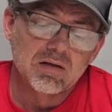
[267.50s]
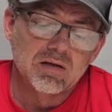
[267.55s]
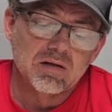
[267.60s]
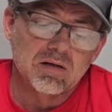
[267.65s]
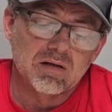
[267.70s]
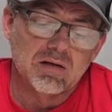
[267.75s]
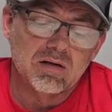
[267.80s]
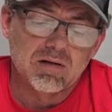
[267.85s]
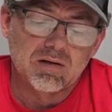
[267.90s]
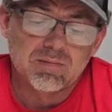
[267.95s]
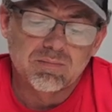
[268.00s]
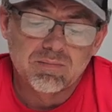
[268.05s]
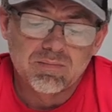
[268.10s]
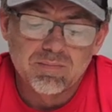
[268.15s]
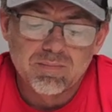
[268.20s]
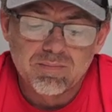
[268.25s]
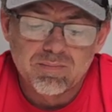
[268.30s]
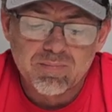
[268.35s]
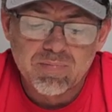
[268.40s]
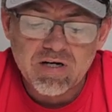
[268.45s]

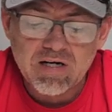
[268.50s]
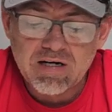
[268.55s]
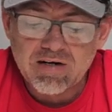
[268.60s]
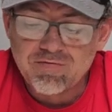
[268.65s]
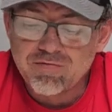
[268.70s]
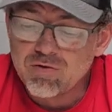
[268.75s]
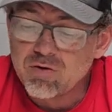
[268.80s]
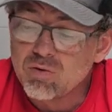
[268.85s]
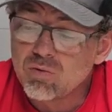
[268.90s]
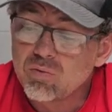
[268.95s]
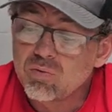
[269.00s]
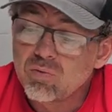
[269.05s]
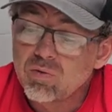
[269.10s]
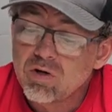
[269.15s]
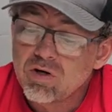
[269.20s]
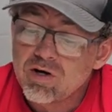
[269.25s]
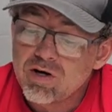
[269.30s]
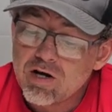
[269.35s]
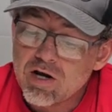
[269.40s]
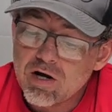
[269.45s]
But if you
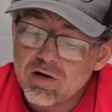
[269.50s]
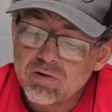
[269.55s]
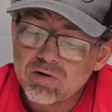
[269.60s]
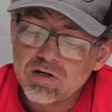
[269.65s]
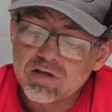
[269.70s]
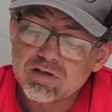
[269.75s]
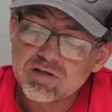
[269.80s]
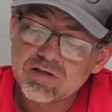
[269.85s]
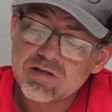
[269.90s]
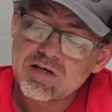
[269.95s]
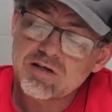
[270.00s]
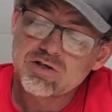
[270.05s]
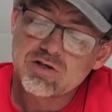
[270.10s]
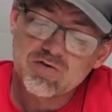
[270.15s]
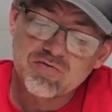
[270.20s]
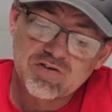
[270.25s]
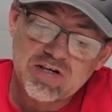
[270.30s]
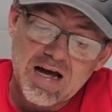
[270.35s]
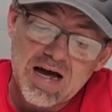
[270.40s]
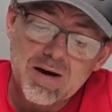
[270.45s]
notice that
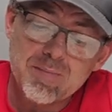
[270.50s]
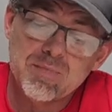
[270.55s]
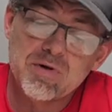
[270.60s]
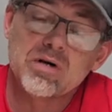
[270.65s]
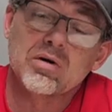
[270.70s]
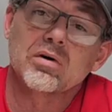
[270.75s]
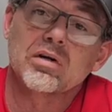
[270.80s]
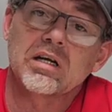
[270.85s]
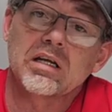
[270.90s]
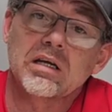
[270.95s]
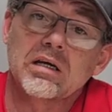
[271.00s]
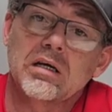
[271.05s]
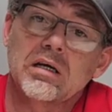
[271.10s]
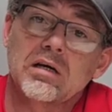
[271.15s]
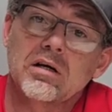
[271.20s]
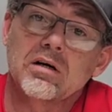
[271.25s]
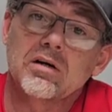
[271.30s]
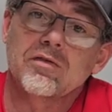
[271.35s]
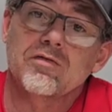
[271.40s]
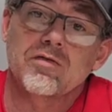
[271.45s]
you've got milk in
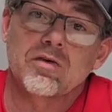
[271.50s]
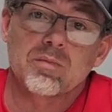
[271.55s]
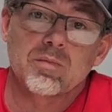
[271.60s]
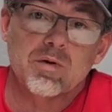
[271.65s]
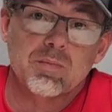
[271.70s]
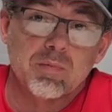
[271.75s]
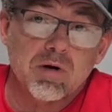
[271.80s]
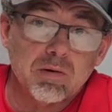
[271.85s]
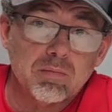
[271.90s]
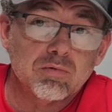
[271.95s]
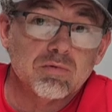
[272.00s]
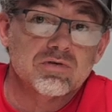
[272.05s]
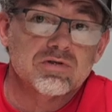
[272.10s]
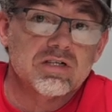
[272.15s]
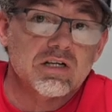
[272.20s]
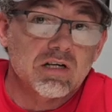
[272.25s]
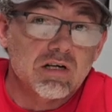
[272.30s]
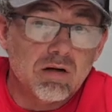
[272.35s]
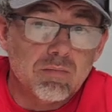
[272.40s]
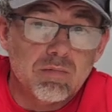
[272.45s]
here from the bubbles
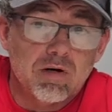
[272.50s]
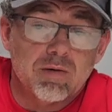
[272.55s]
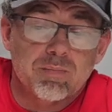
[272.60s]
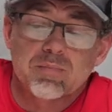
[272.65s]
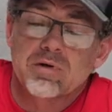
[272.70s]
that come up